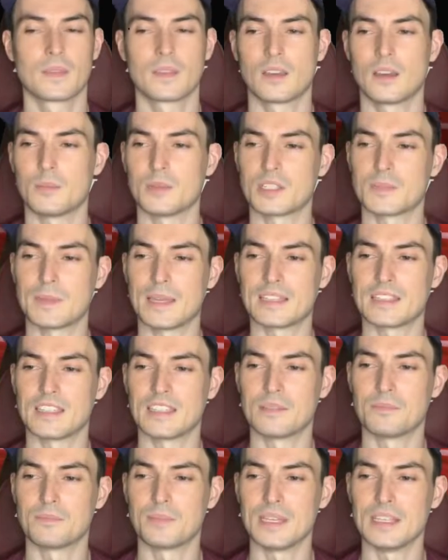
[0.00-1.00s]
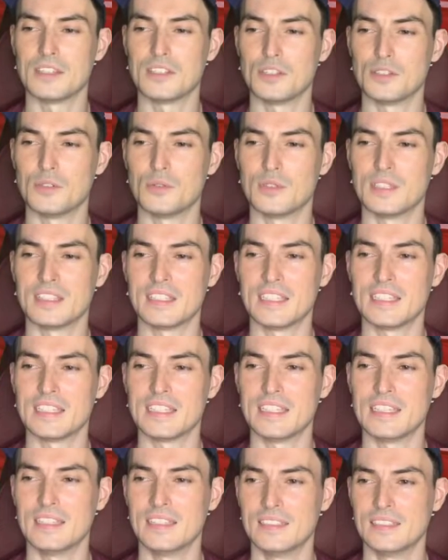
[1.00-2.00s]
I'm expecting P2
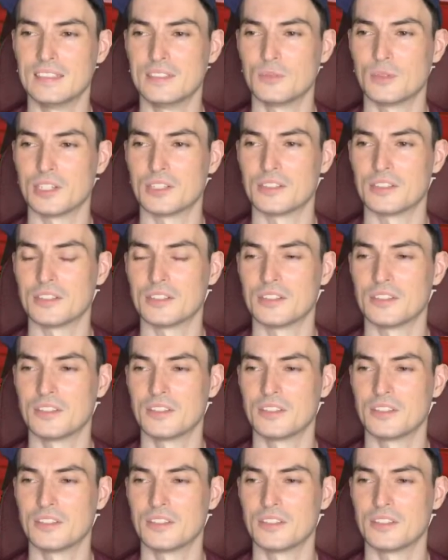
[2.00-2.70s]
Indeedee, why not?